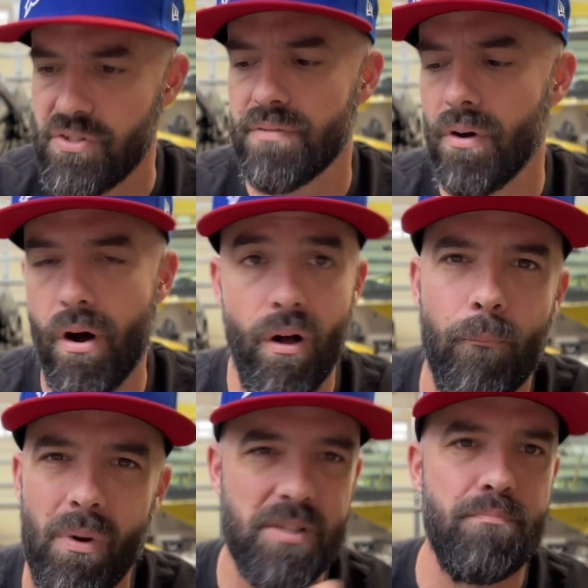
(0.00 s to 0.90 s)
of all,
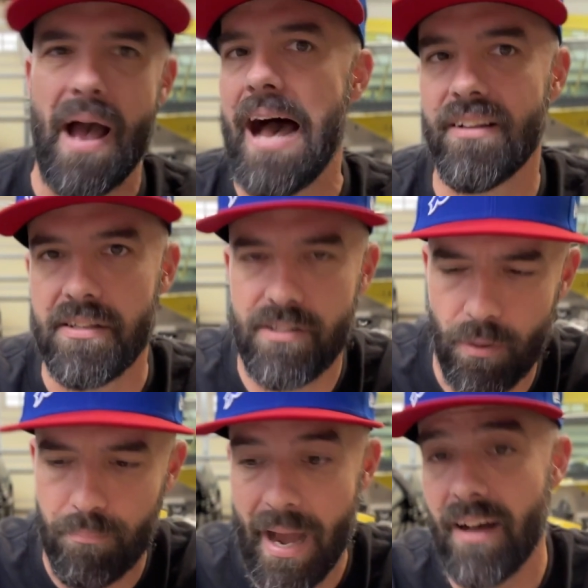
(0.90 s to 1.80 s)
what is ballast? So
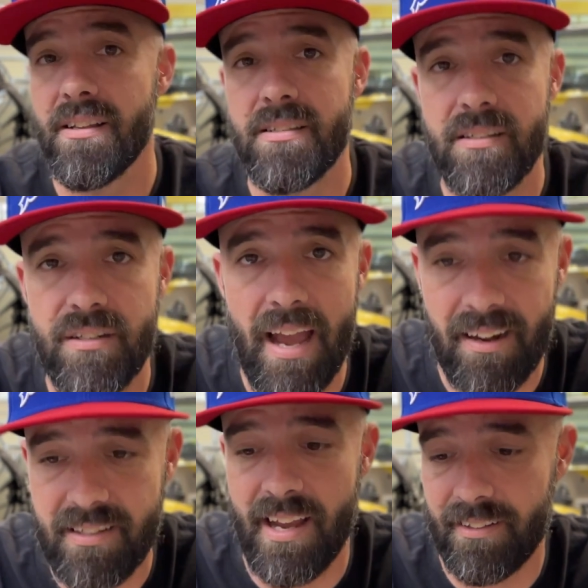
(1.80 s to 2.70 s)
ballast is
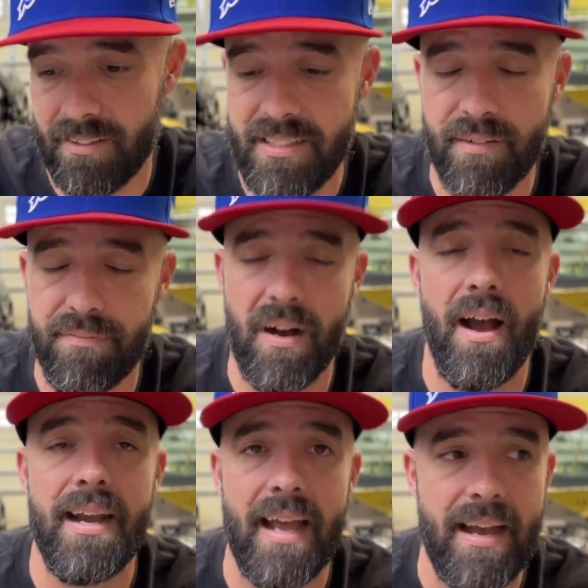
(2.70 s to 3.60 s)
technically
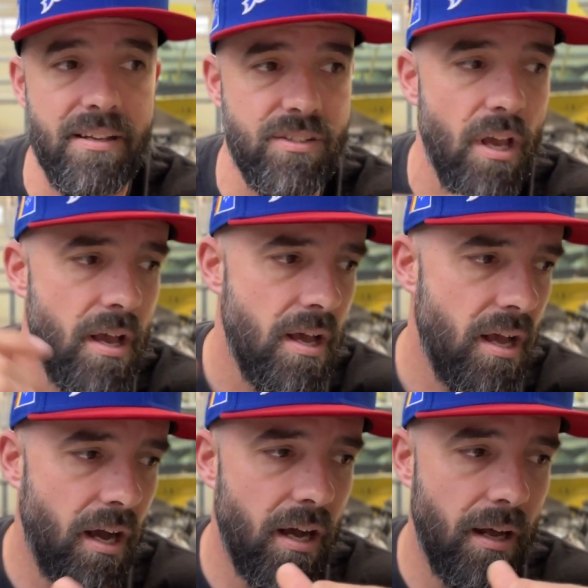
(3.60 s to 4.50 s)
defined as
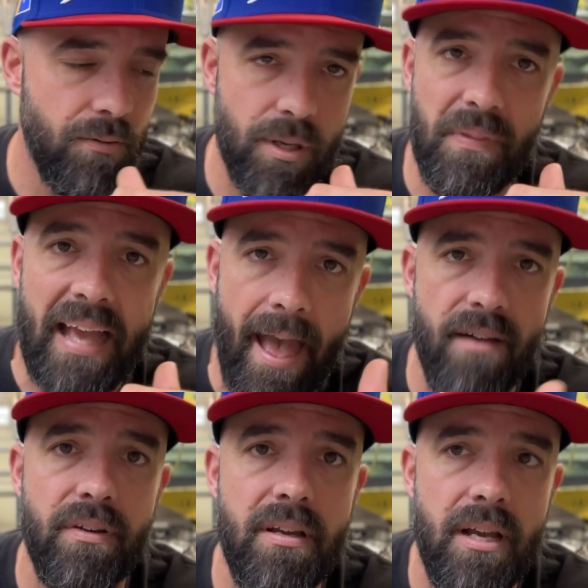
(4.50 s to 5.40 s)
something
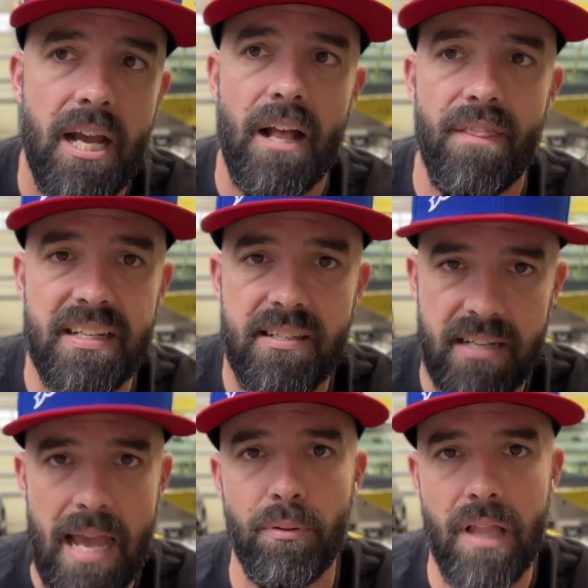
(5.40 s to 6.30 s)
heavy that
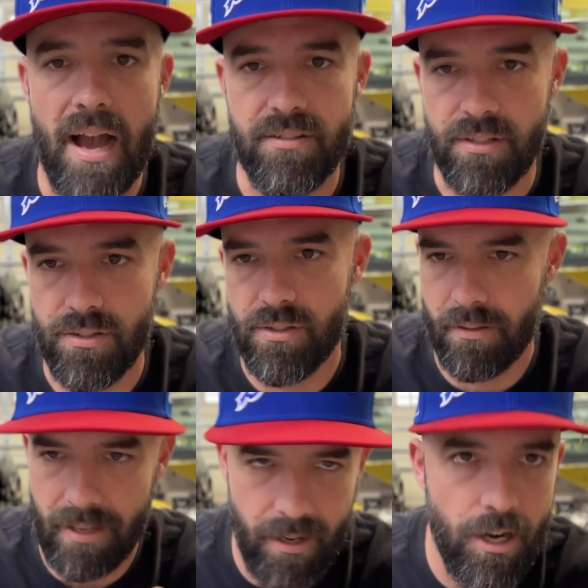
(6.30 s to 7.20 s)
stabilizes,
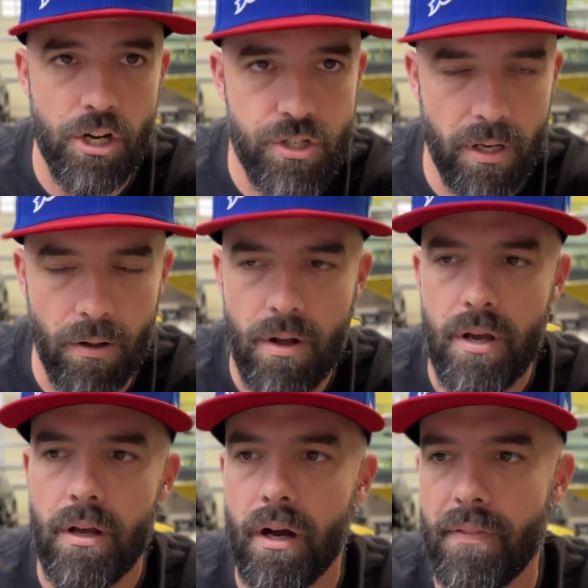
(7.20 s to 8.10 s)
in a nutshell.
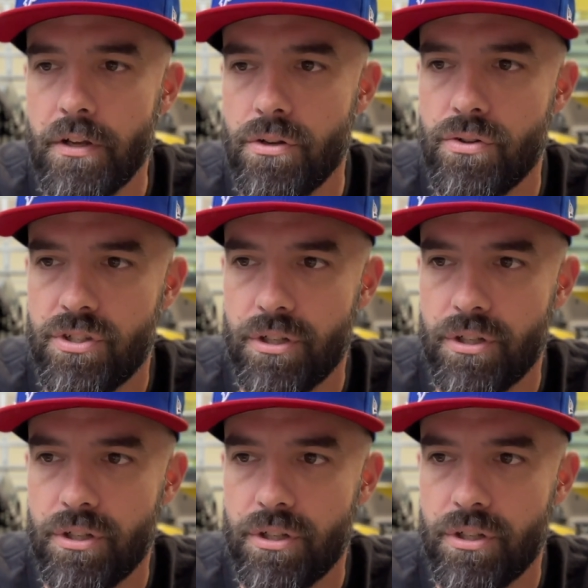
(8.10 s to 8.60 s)
They use,